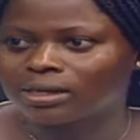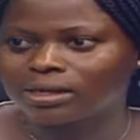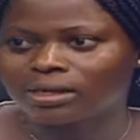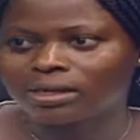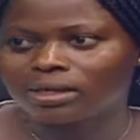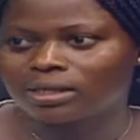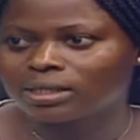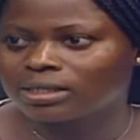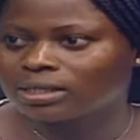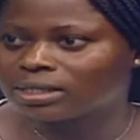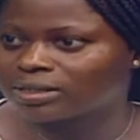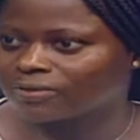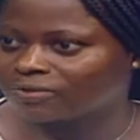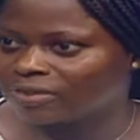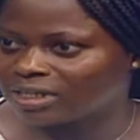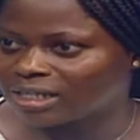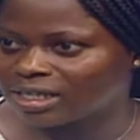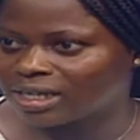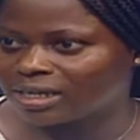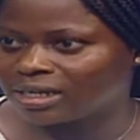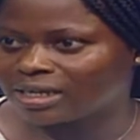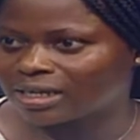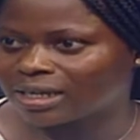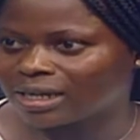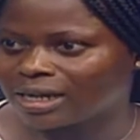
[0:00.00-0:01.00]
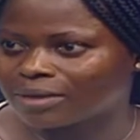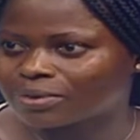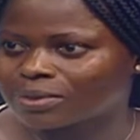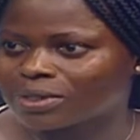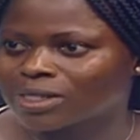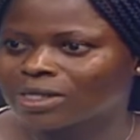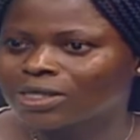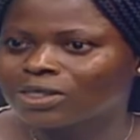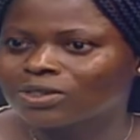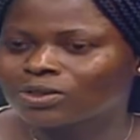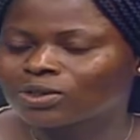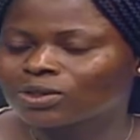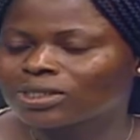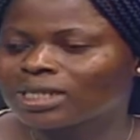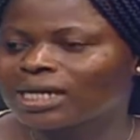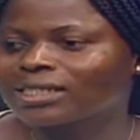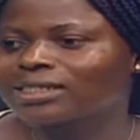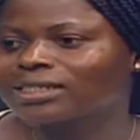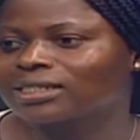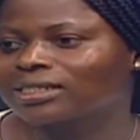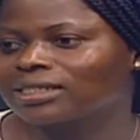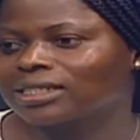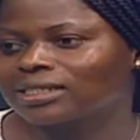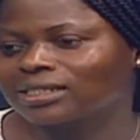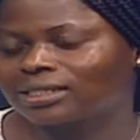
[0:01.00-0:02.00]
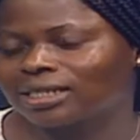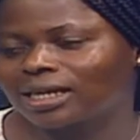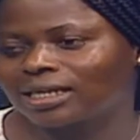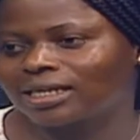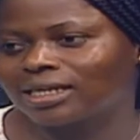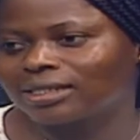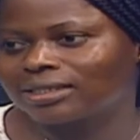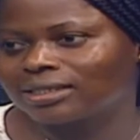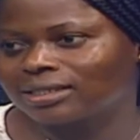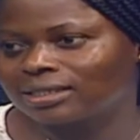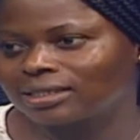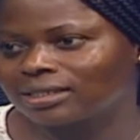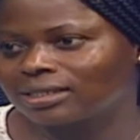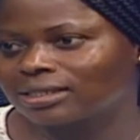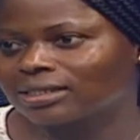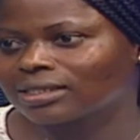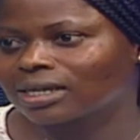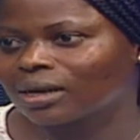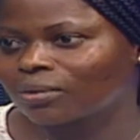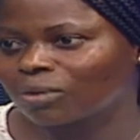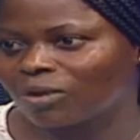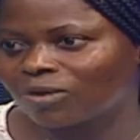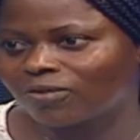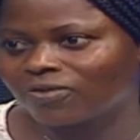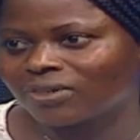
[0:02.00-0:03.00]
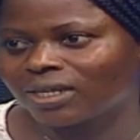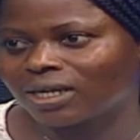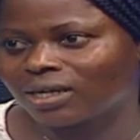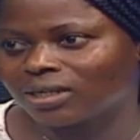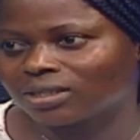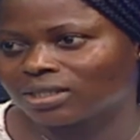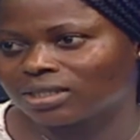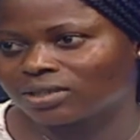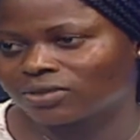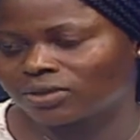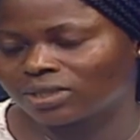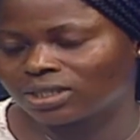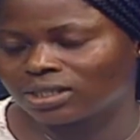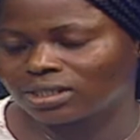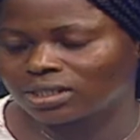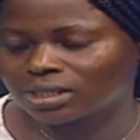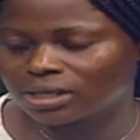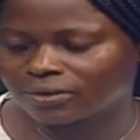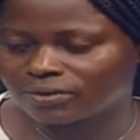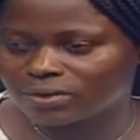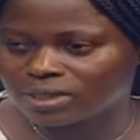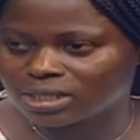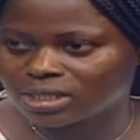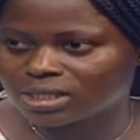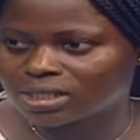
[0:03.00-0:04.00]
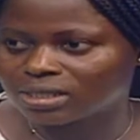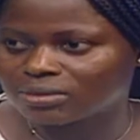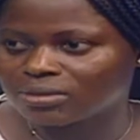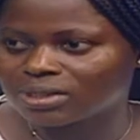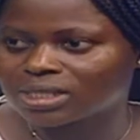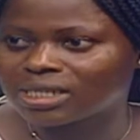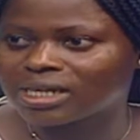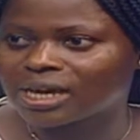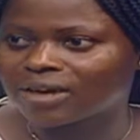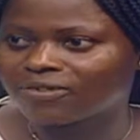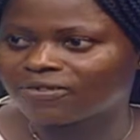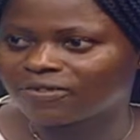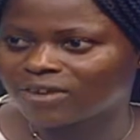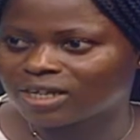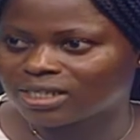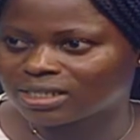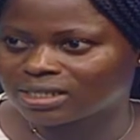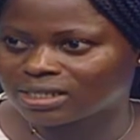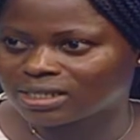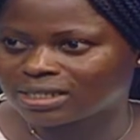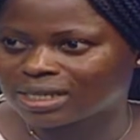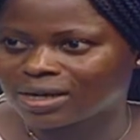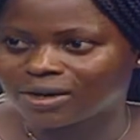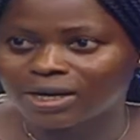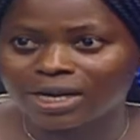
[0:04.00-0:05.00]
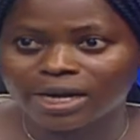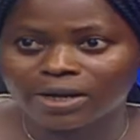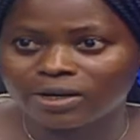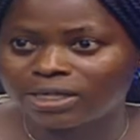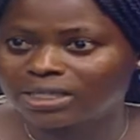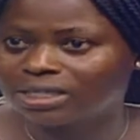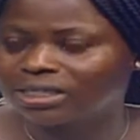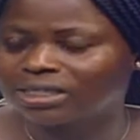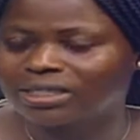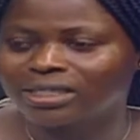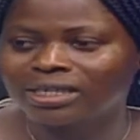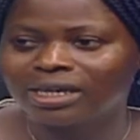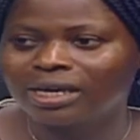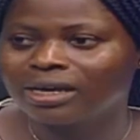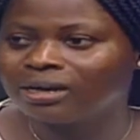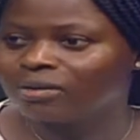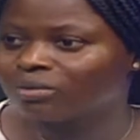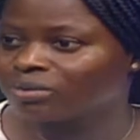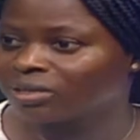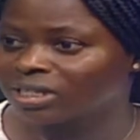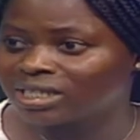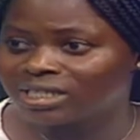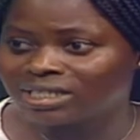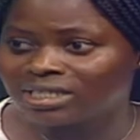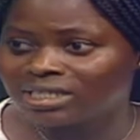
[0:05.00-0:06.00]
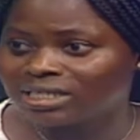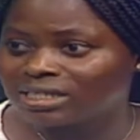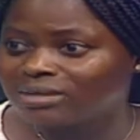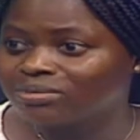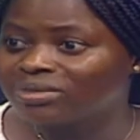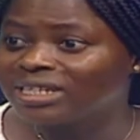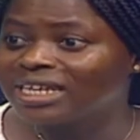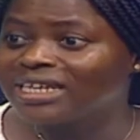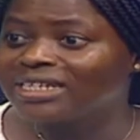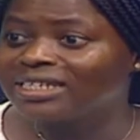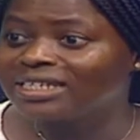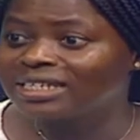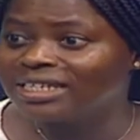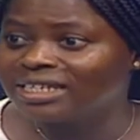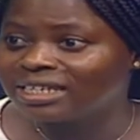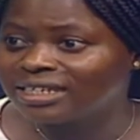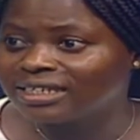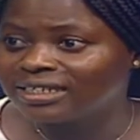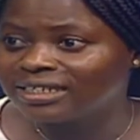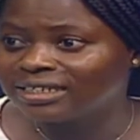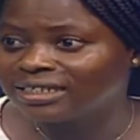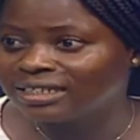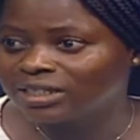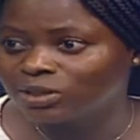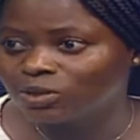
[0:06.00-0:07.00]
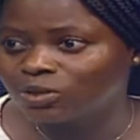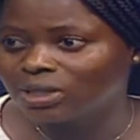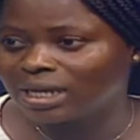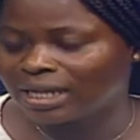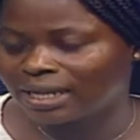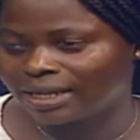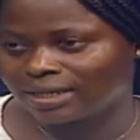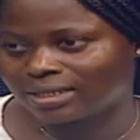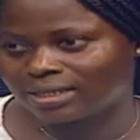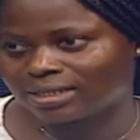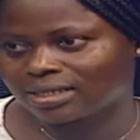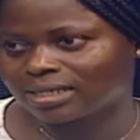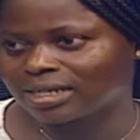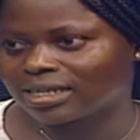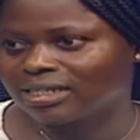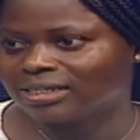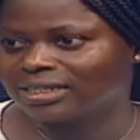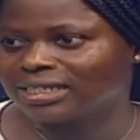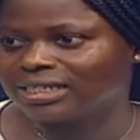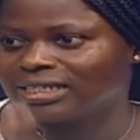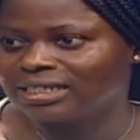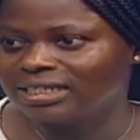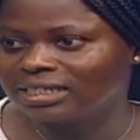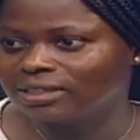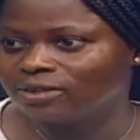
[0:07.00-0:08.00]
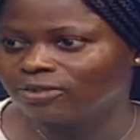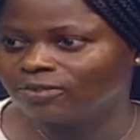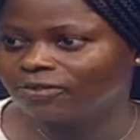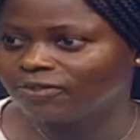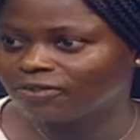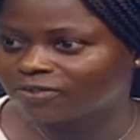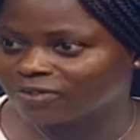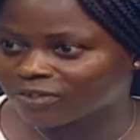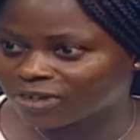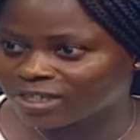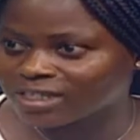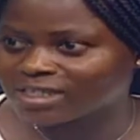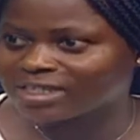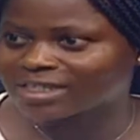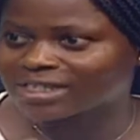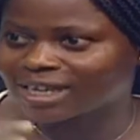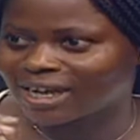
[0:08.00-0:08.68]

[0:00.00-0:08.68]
civilian clubs. So that is the challenges some of the security service teams they are facing now. Currently, police team, they need new legs. They need fresh. You mean Ghana